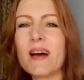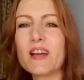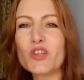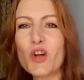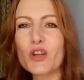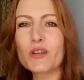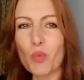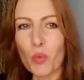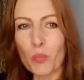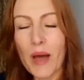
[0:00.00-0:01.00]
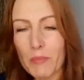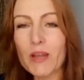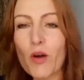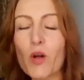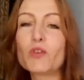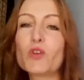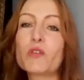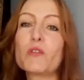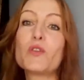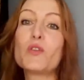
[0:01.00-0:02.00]
I shot in Mumbai, but I also
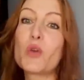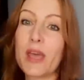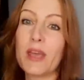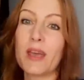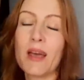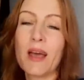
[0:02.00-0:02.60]
shot in the UK.